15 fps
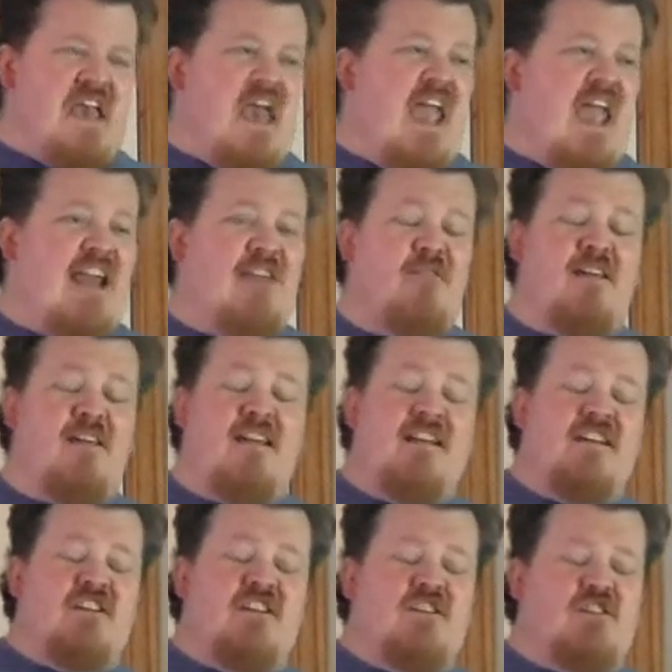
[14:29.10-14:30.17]
Anyway,
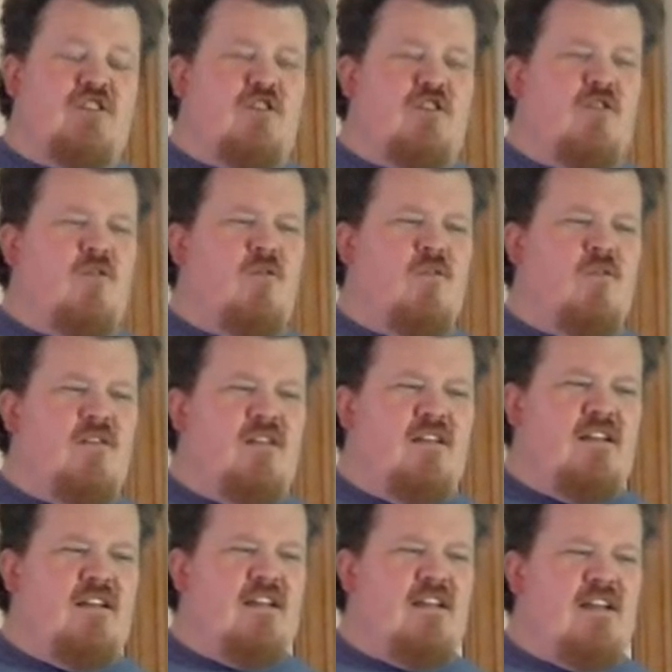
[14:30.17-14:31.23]
so
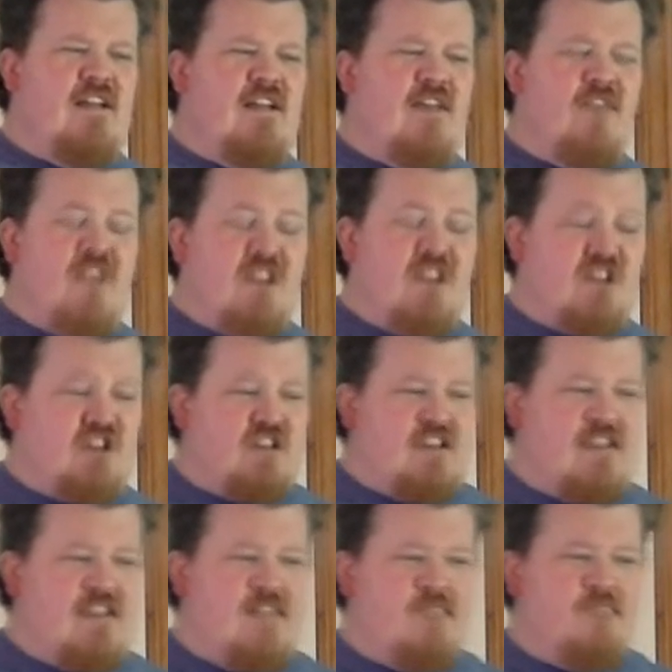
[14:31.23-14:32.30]

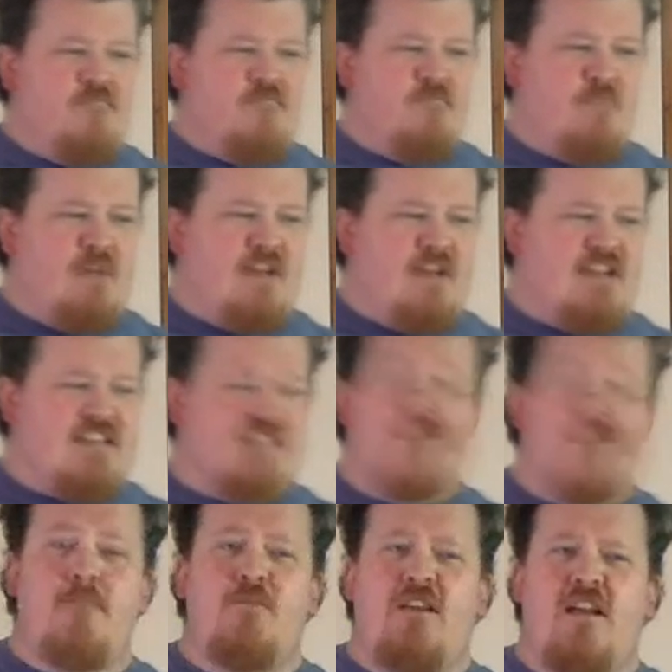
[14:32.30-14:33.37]
eventually my
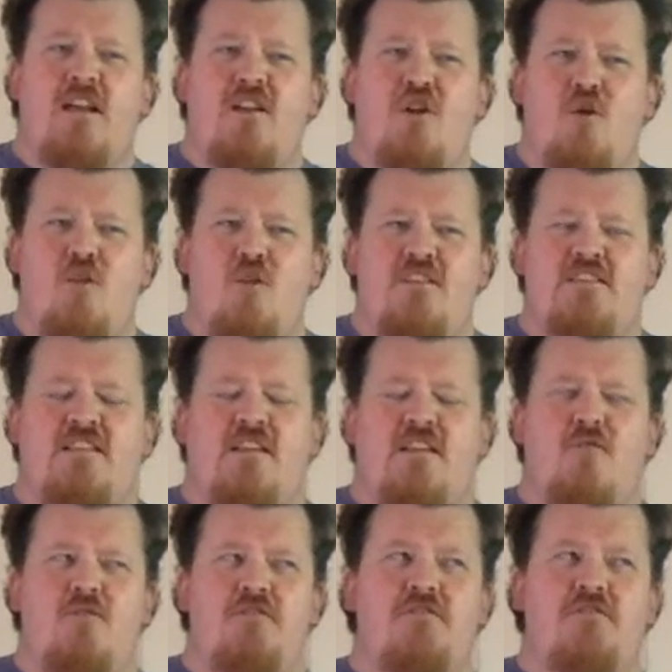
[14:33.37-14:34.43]
stepdad noticed I
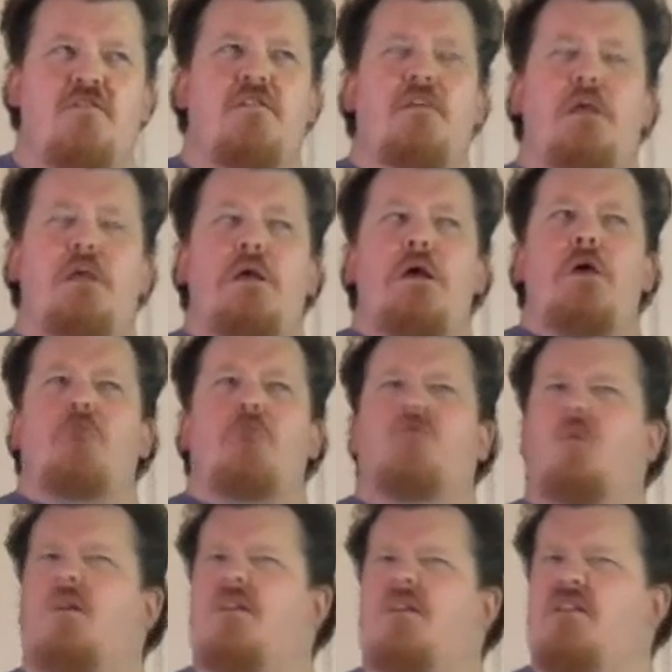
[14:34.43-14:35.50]
was
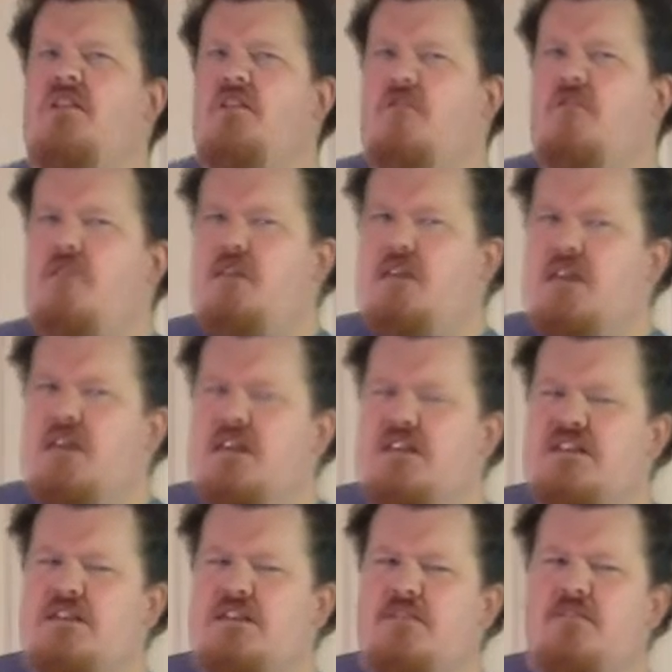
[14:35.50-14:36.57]
walking a little funky.
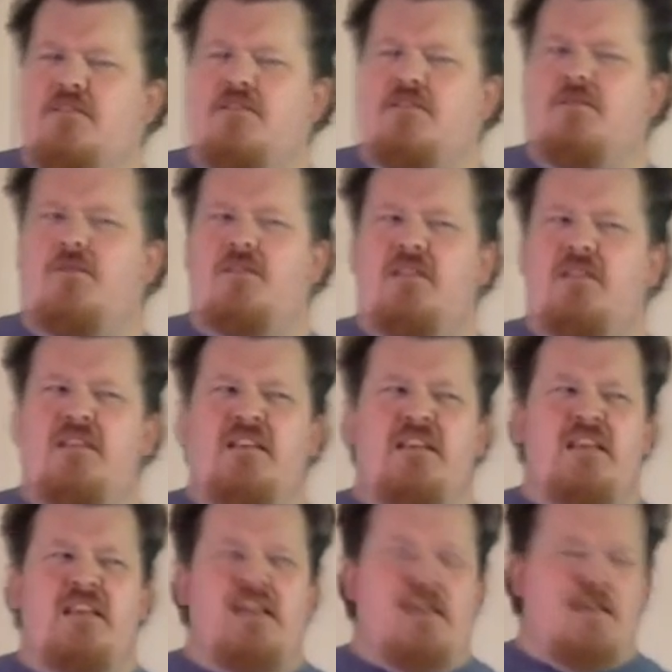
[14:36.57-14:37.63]
Seemed to
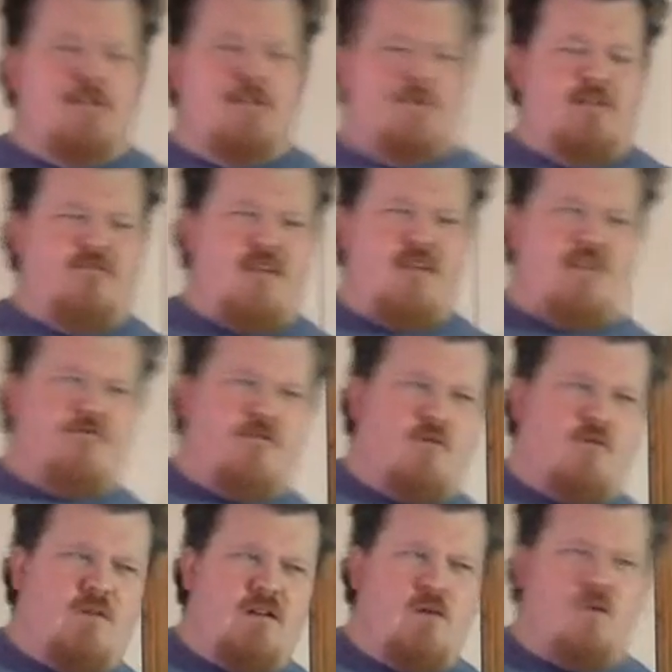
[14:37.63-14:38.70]
be favoring
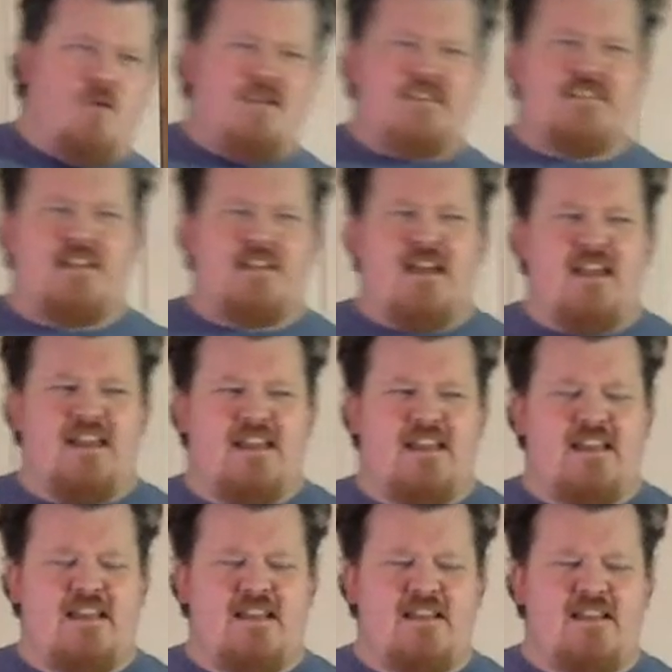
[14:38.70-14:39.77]
one side.
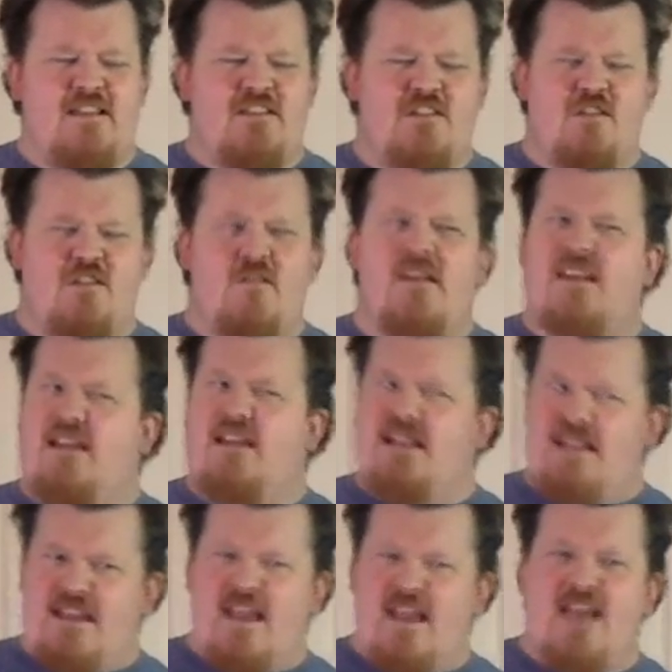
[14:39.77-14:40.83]
So
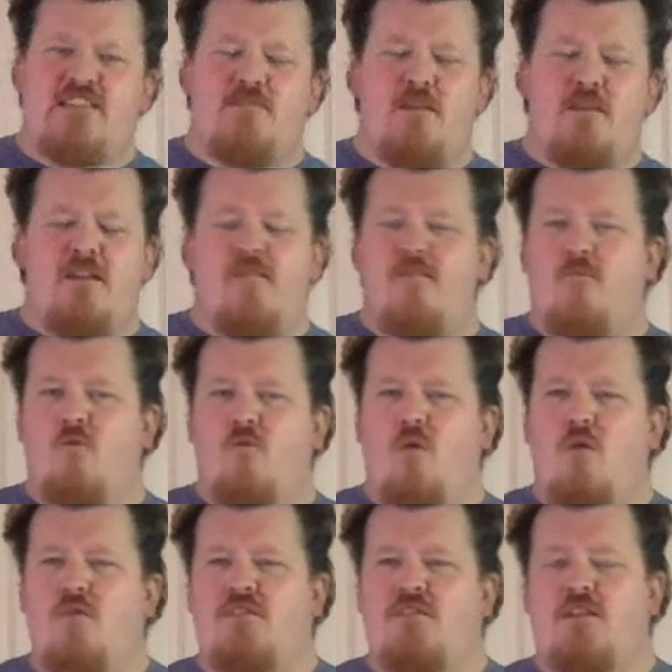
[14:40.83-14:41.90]
he asked me
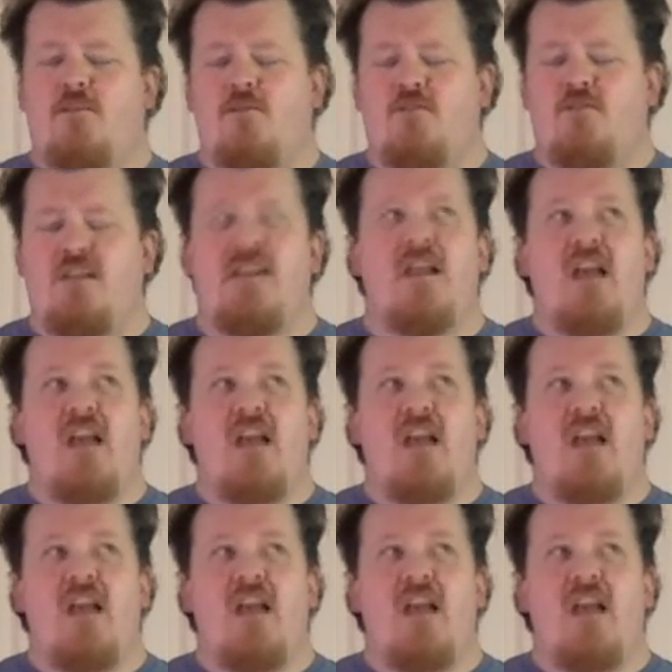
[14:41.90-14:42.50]
what was up. It was like,